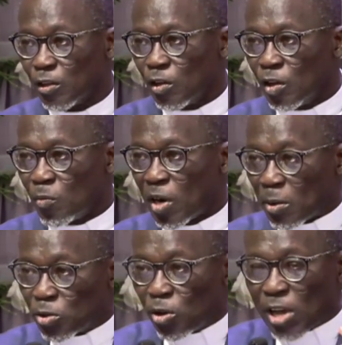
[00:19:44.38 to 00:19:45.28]
But I'm sure
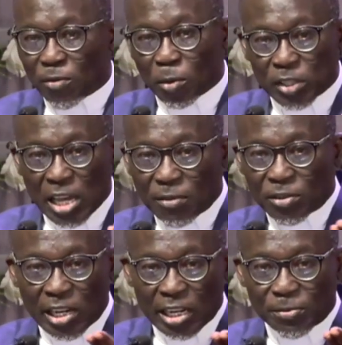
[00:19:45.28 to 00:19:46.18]
you have observed the
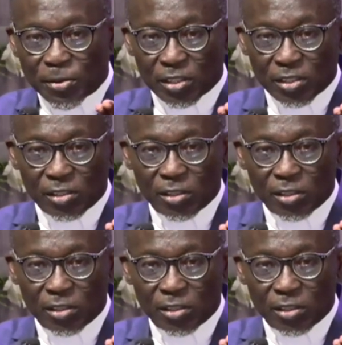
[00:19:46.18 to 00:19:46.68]
difference.